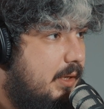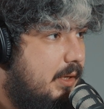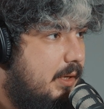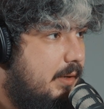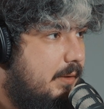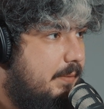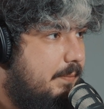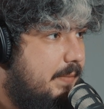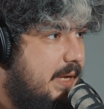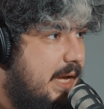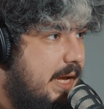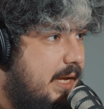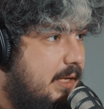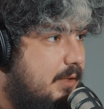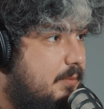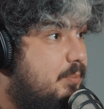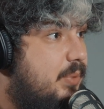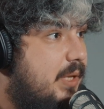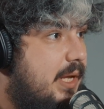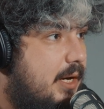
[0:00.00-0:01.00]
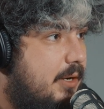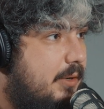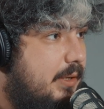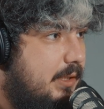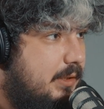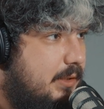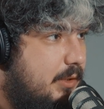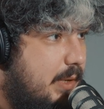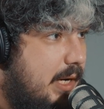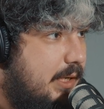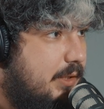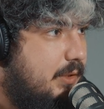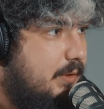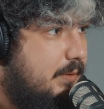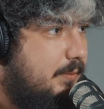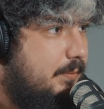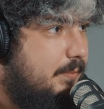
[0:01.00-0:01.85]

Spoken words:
and player interaction.